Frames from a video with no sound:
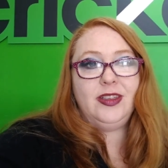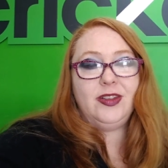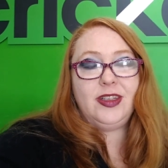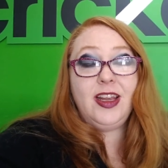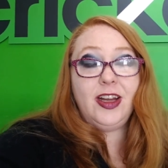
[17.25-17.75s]
So
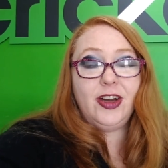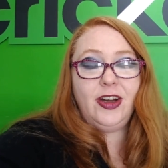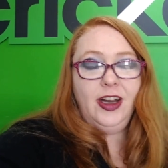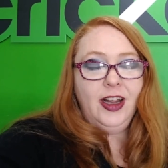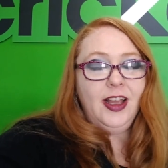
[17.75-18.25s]
stay
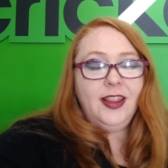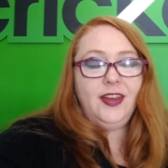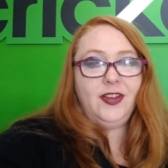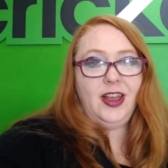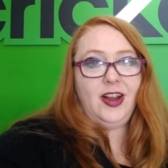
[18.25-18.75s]
here,
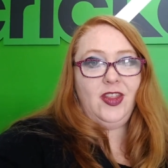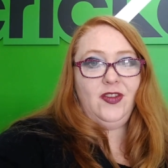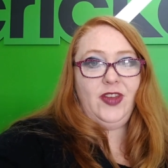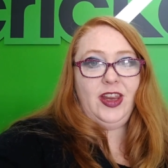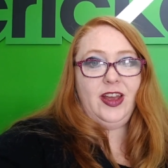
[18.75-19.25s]
leave a like on the
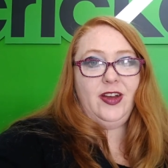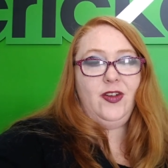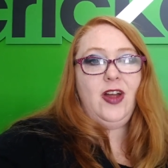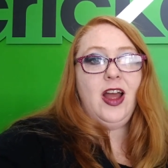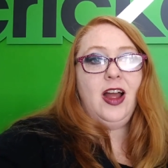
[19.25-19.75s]

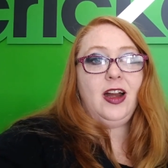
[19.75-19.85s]
video,